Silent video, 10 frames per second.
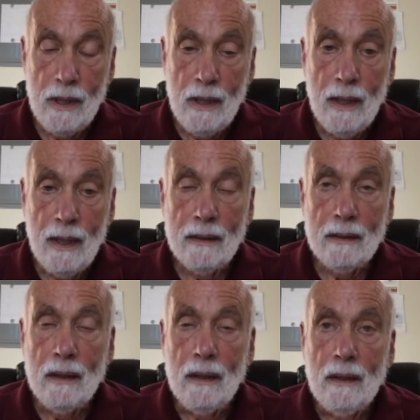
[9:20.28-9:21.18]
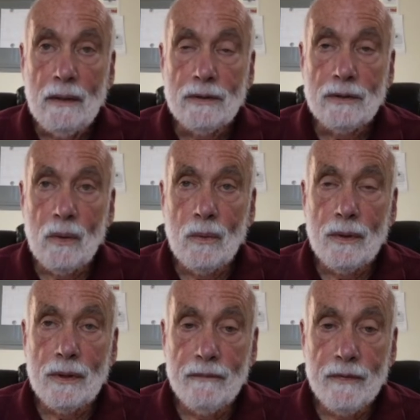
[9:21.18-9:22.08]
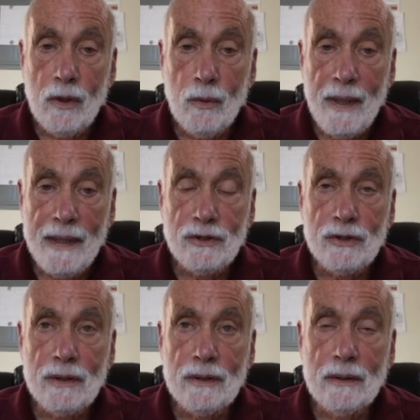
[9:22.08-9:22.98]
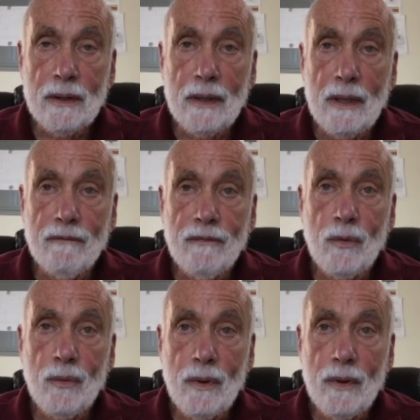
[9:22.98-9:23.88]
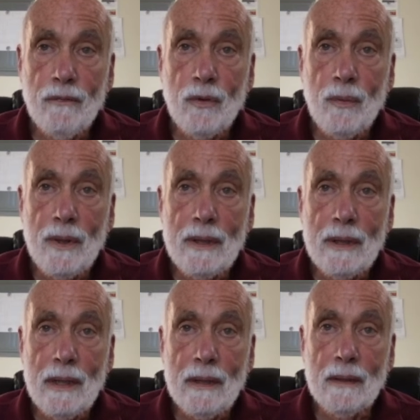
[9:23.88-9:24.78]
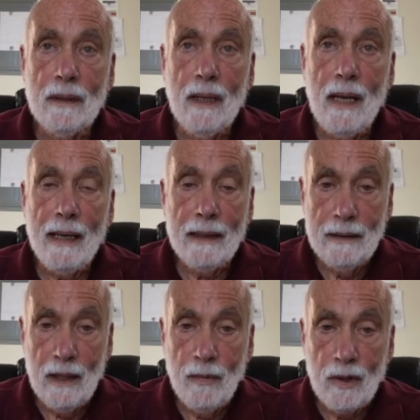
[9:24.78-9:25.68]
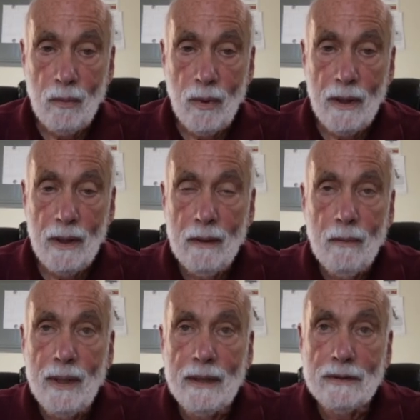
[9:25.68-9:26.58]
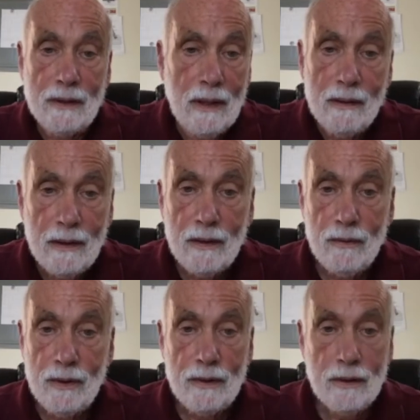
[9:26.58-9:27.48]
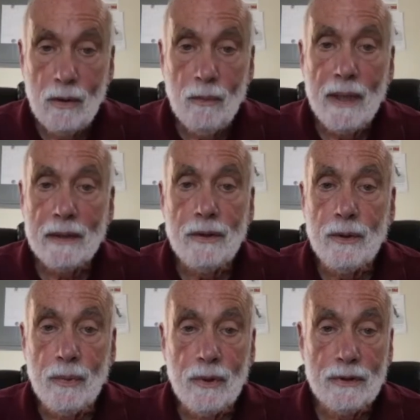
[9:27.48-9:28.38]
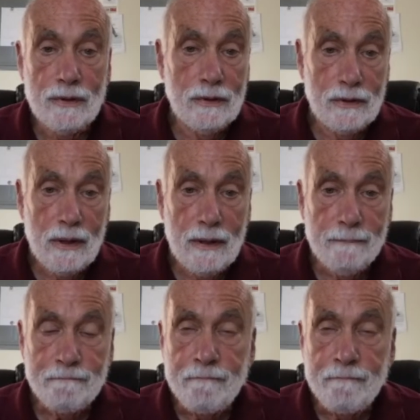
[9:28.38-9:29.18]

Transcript: And so the difficult patient, if you mean in academic ways, then I think you need to go back to your books and study.